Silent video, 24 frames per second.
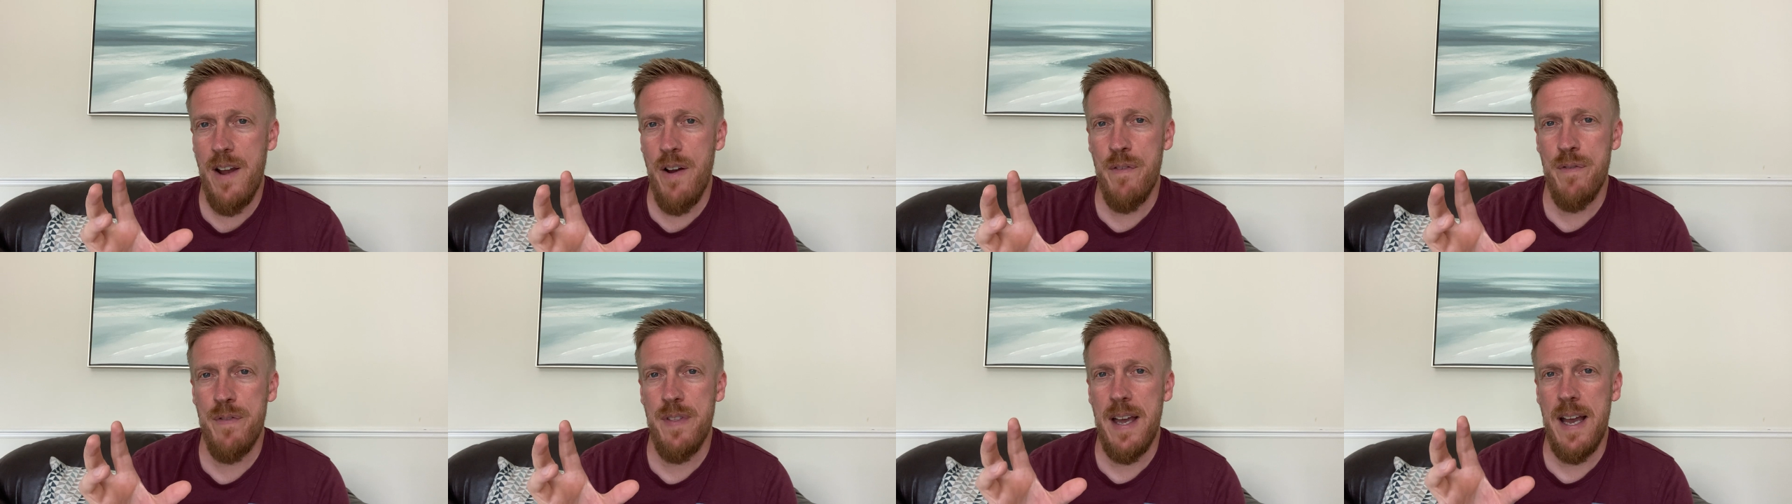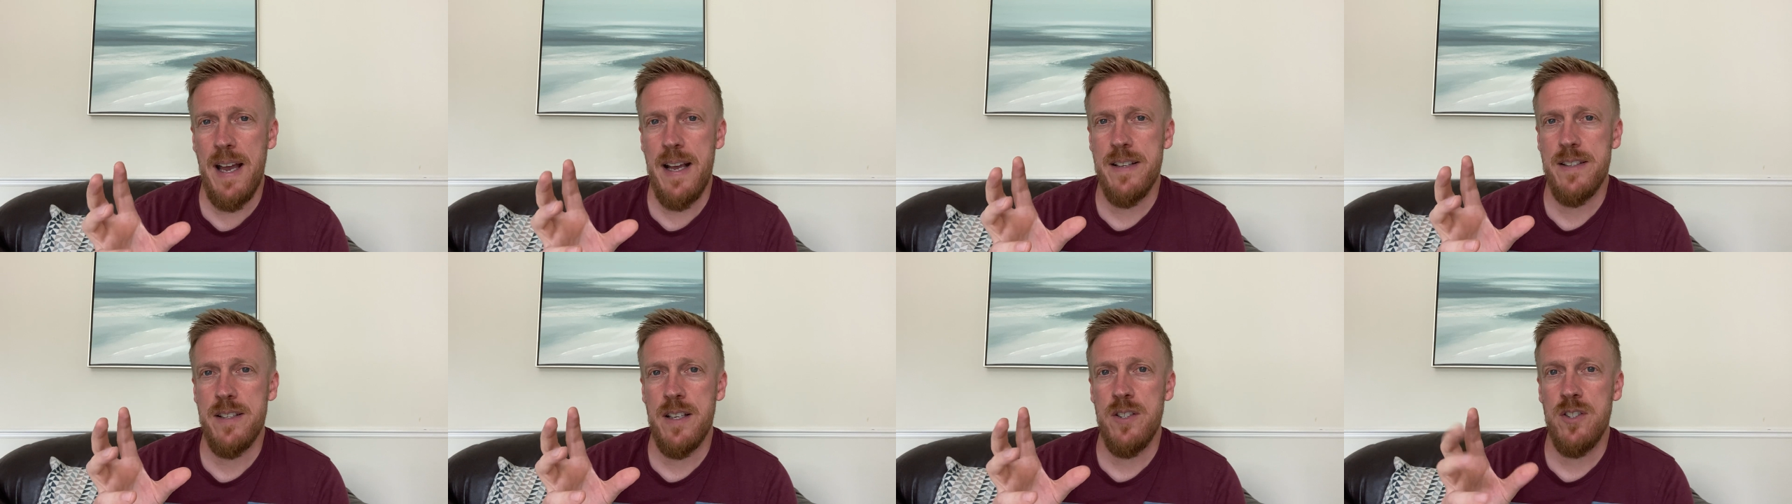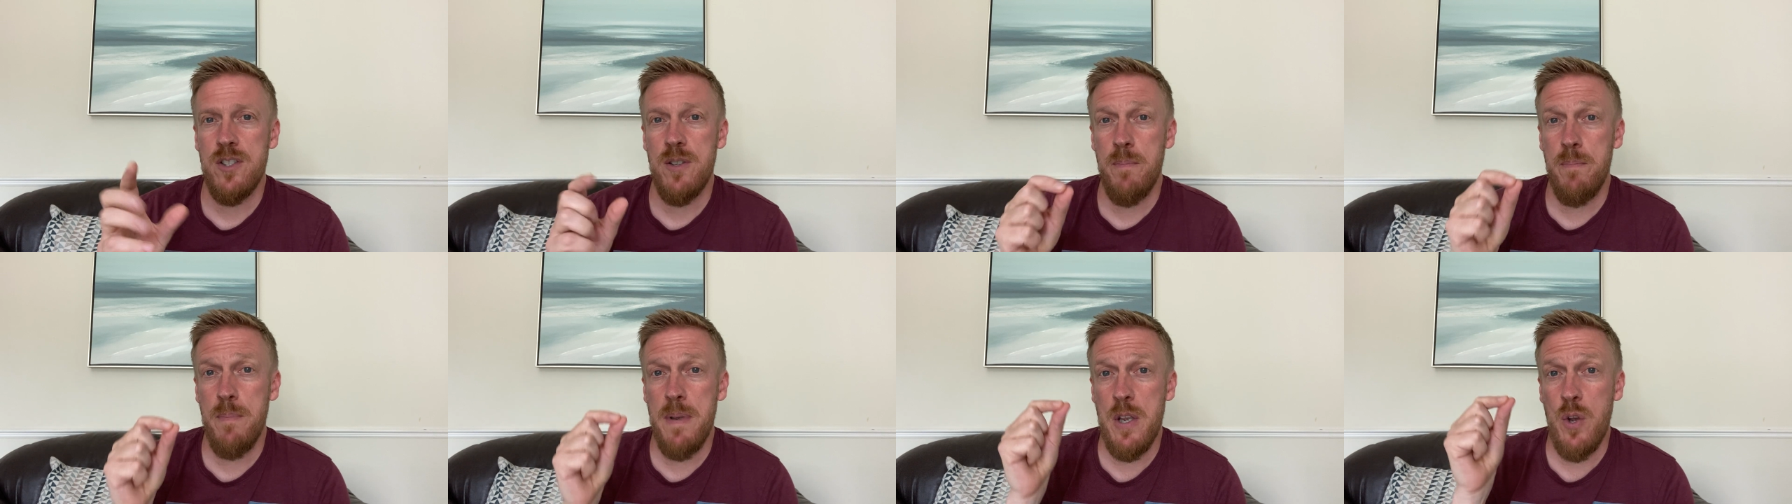of that and
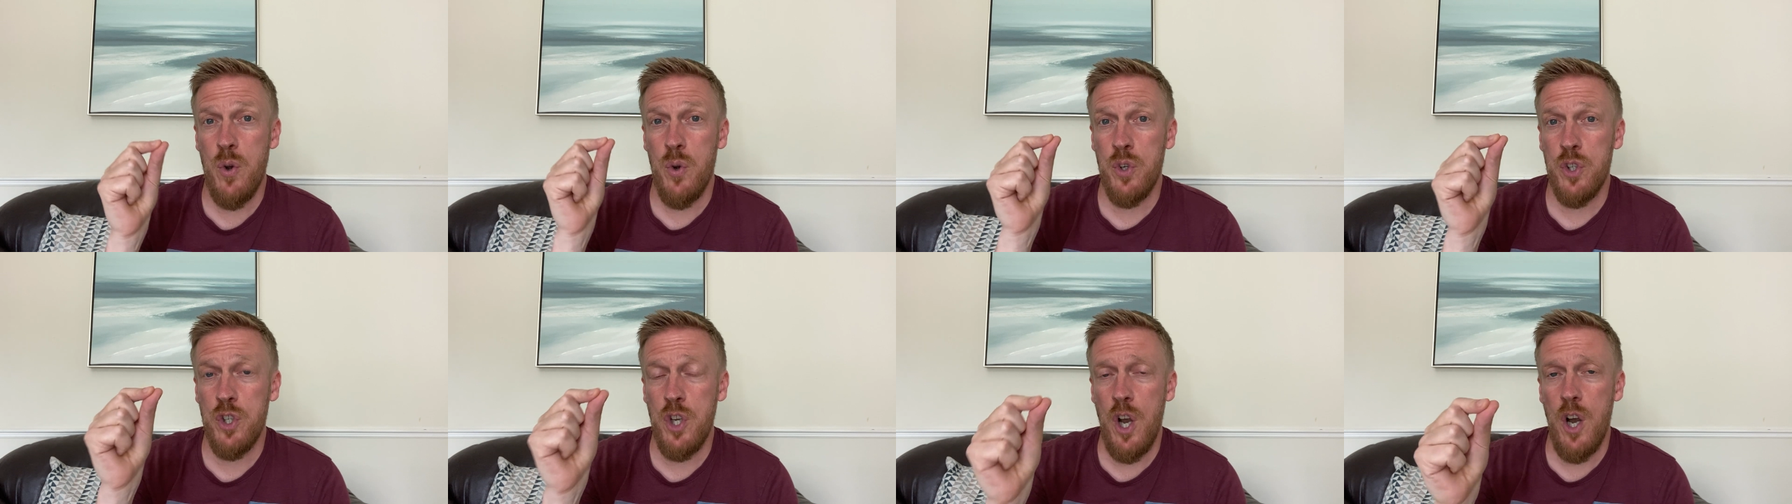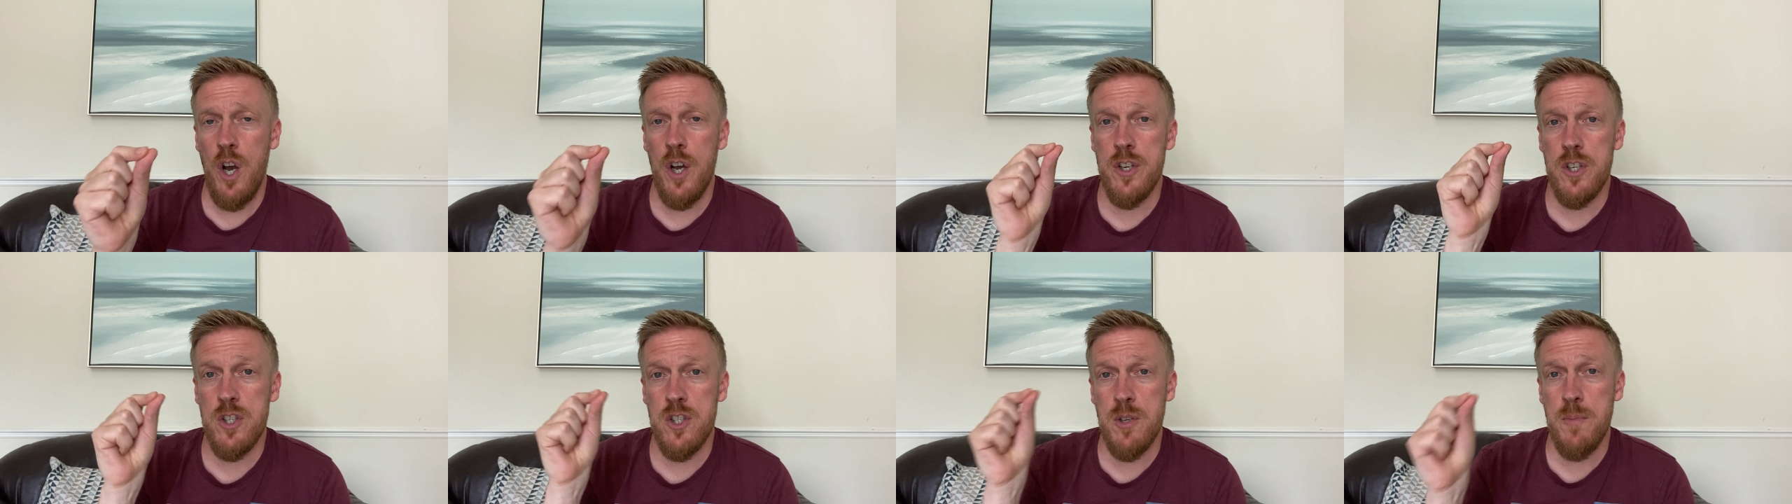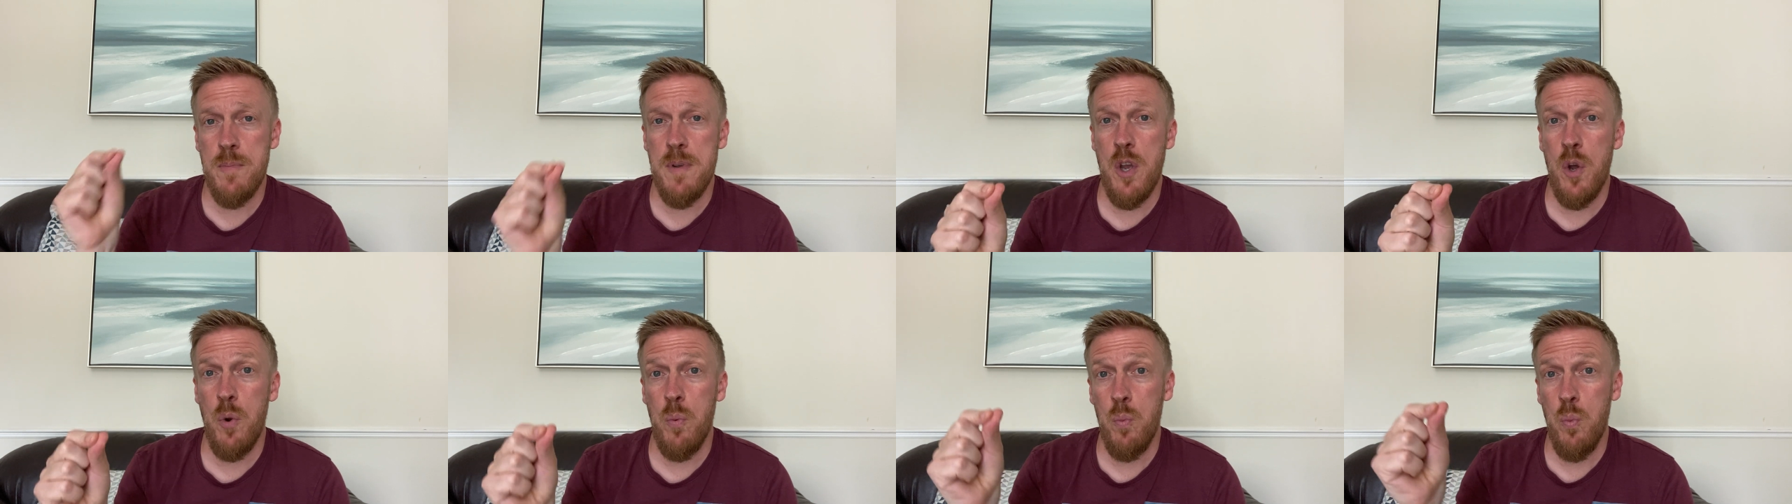to be on guard and to
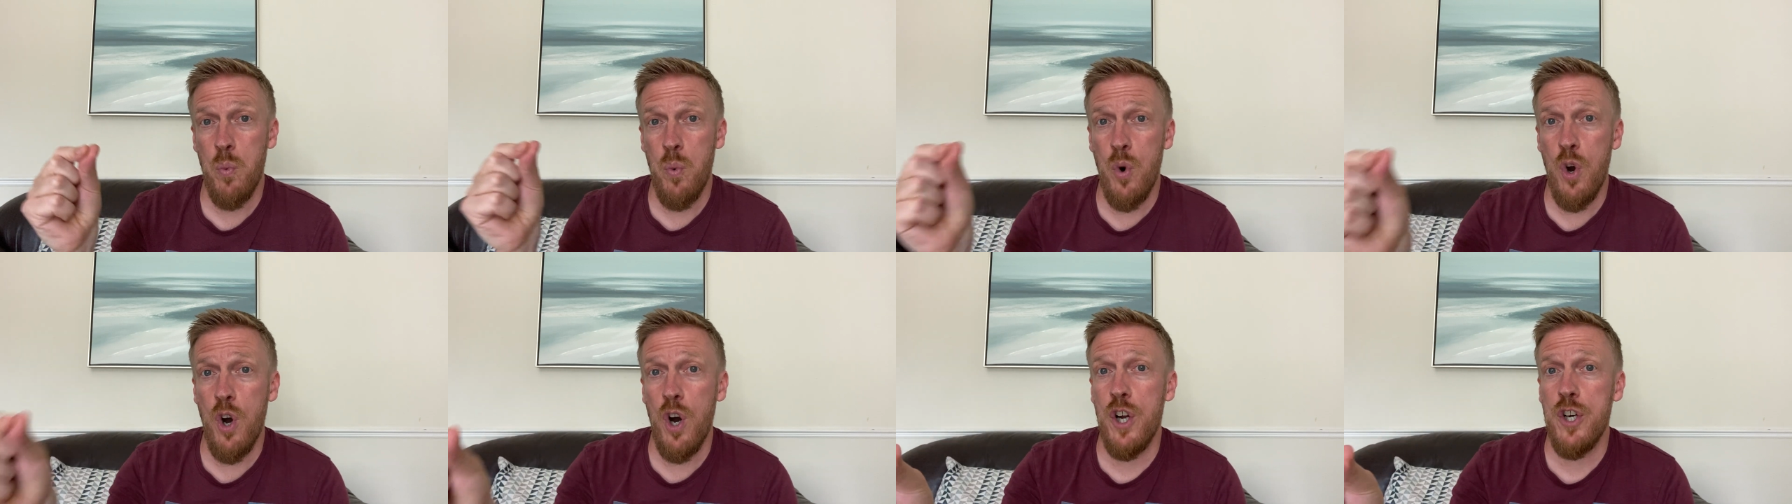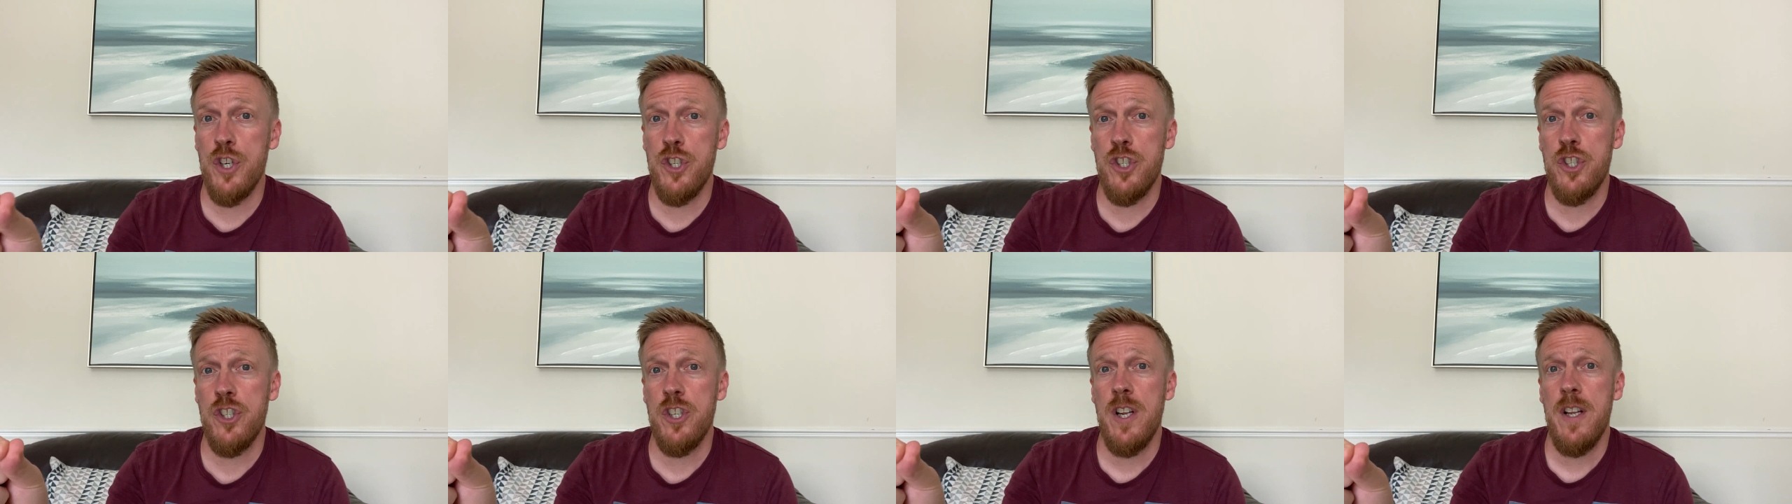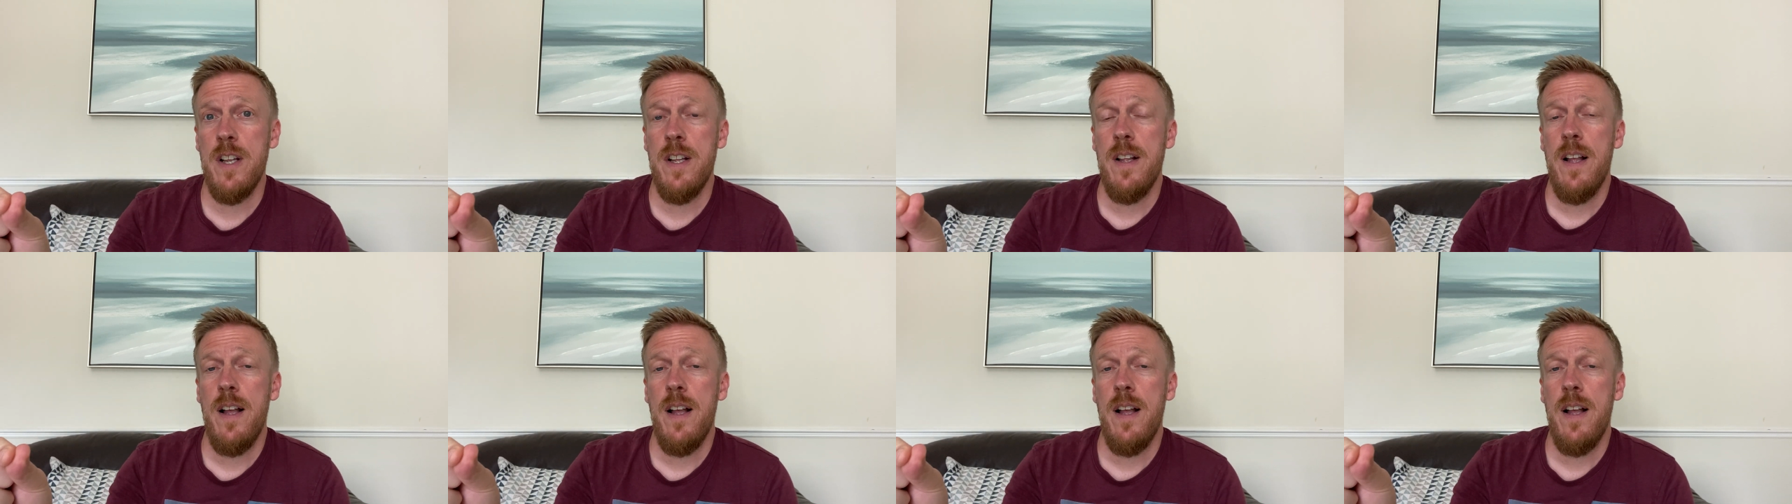be on watch